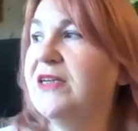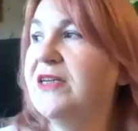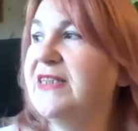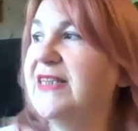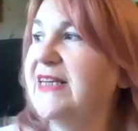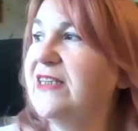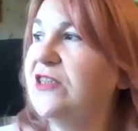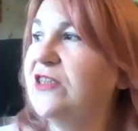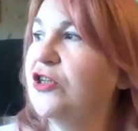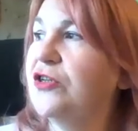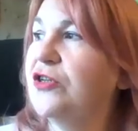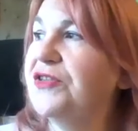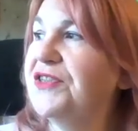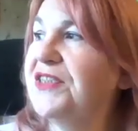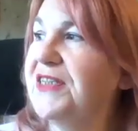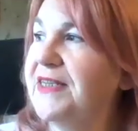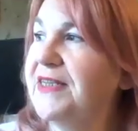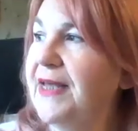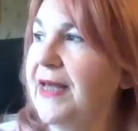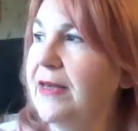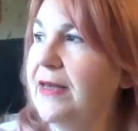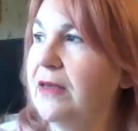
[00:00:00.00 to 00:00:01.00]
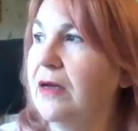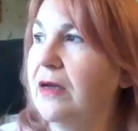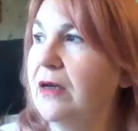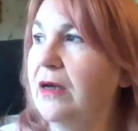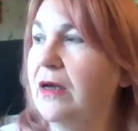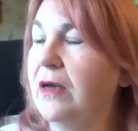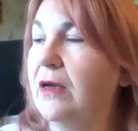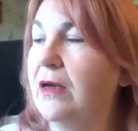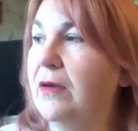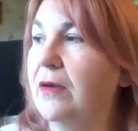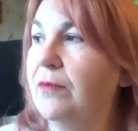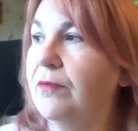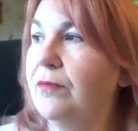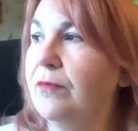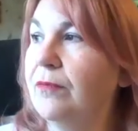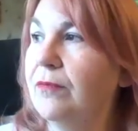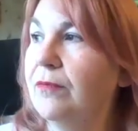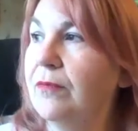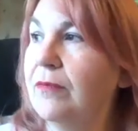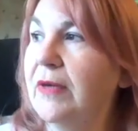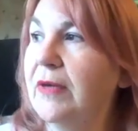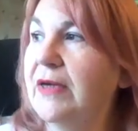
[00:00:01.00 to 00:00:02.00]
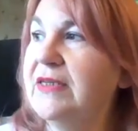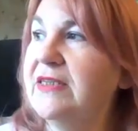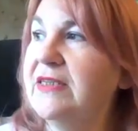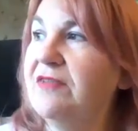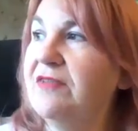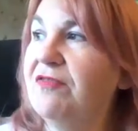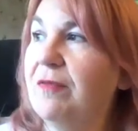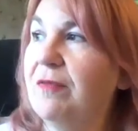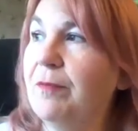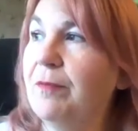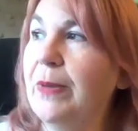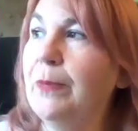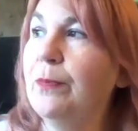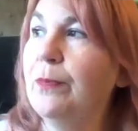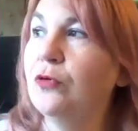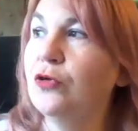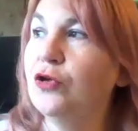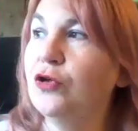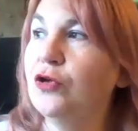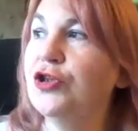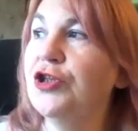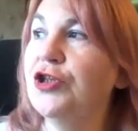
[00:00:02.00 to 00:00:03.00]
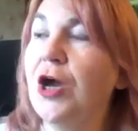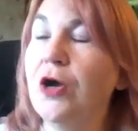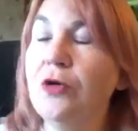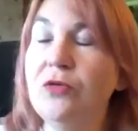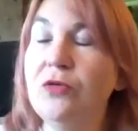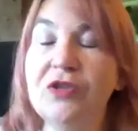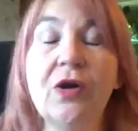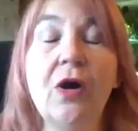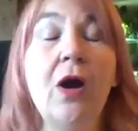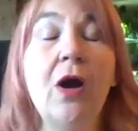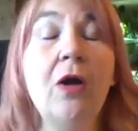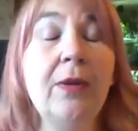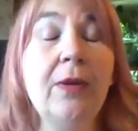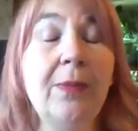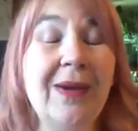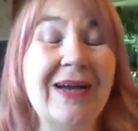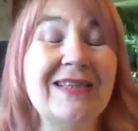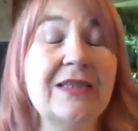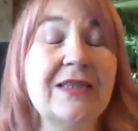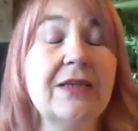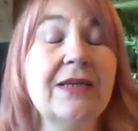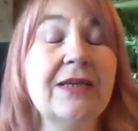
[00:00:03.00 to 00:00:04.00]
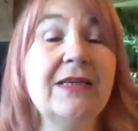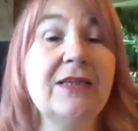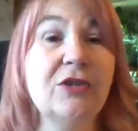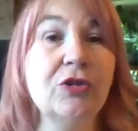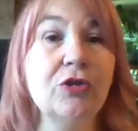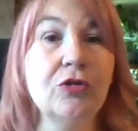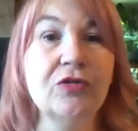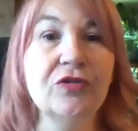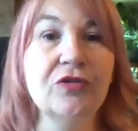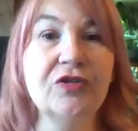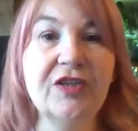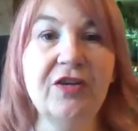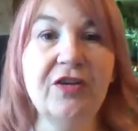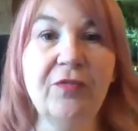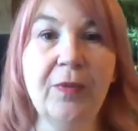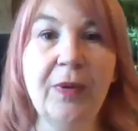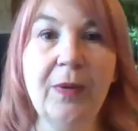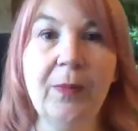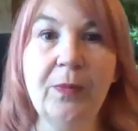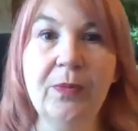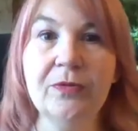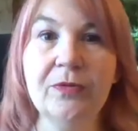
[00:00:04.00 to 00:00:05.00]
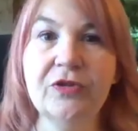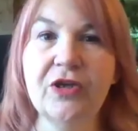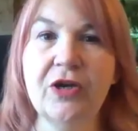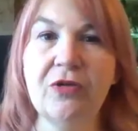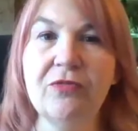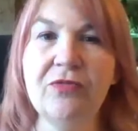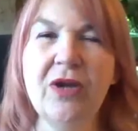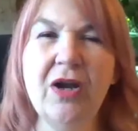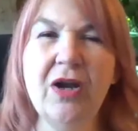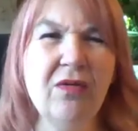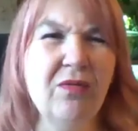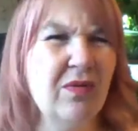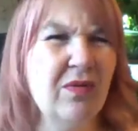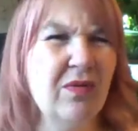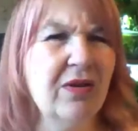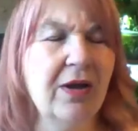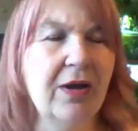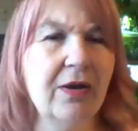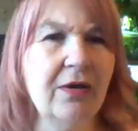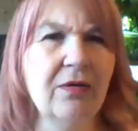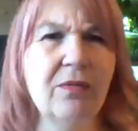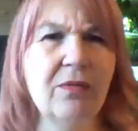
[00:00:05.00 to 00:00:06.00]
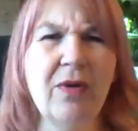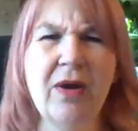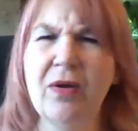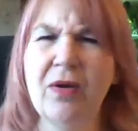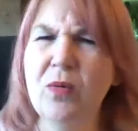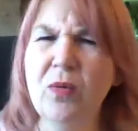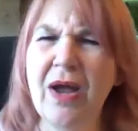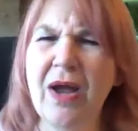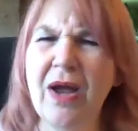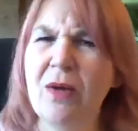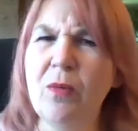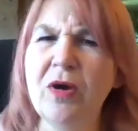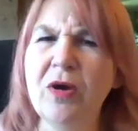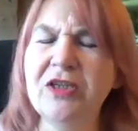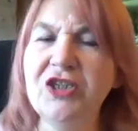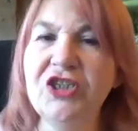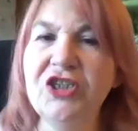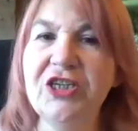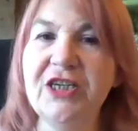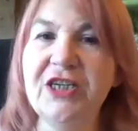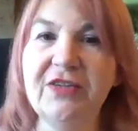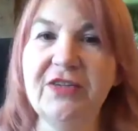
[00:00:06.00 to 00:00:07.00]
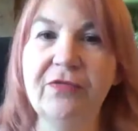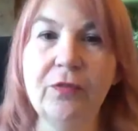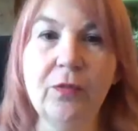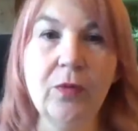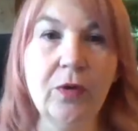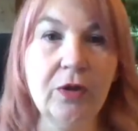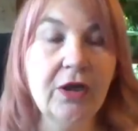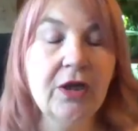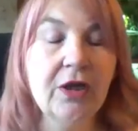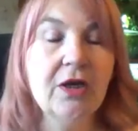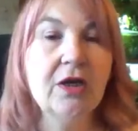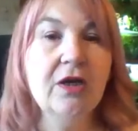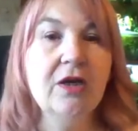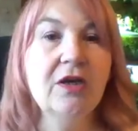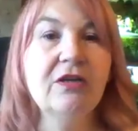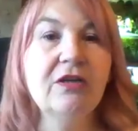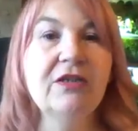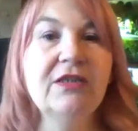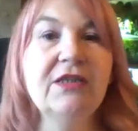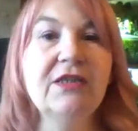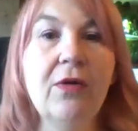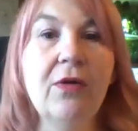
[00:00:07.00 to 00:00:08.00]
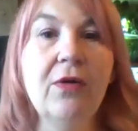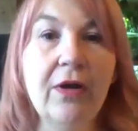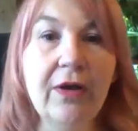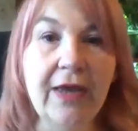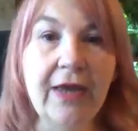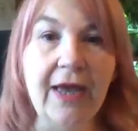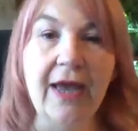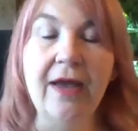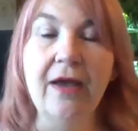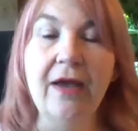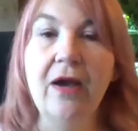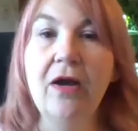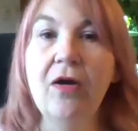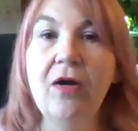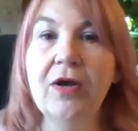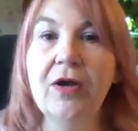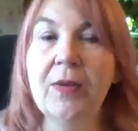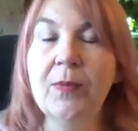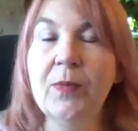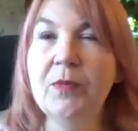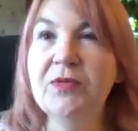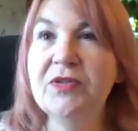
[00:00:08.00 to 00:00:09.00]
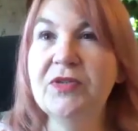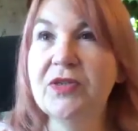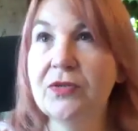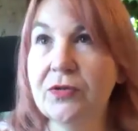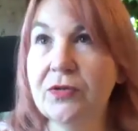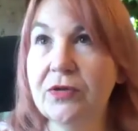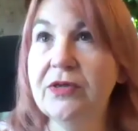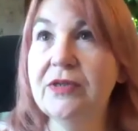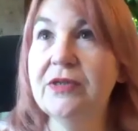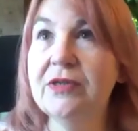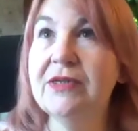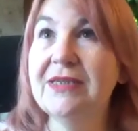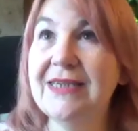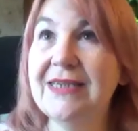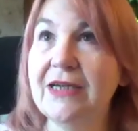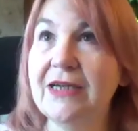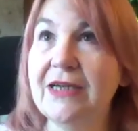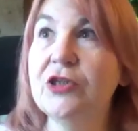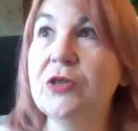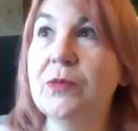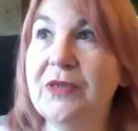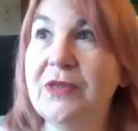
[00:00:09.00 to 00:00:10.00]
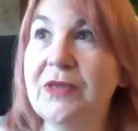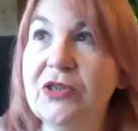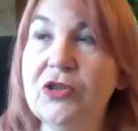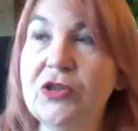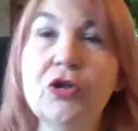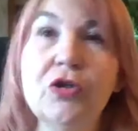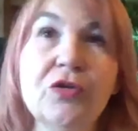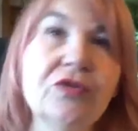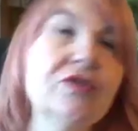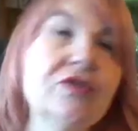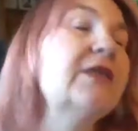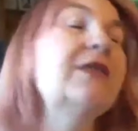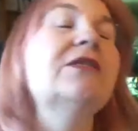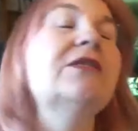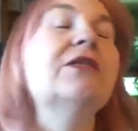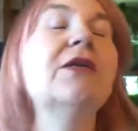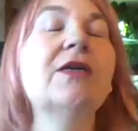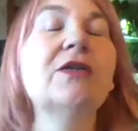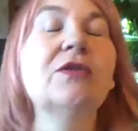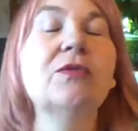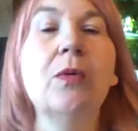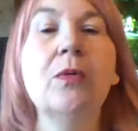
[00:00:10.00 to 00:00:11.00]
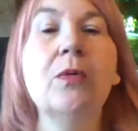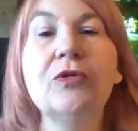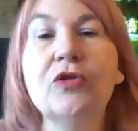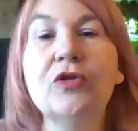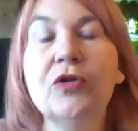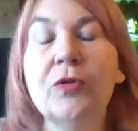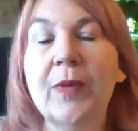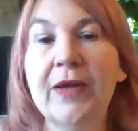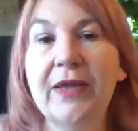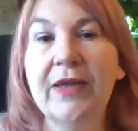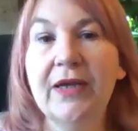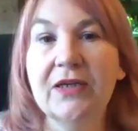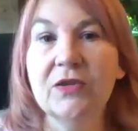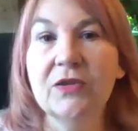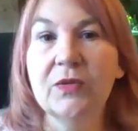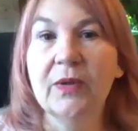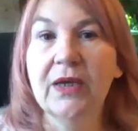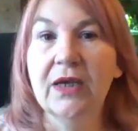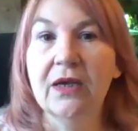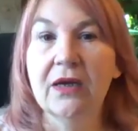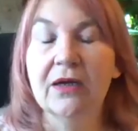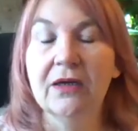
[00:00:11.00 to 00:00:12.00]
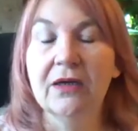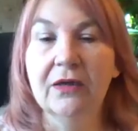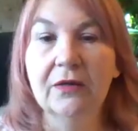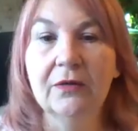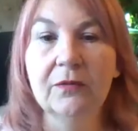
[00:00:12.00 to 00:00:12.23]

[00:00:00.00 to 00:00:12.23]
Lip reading: I said tulsi then, as if people should know. So holy basil is tulsi. If people don't know, like, why do you say a different one? So yeah, Occubum sanctum is tulsi. So that's what we'll talk about next week.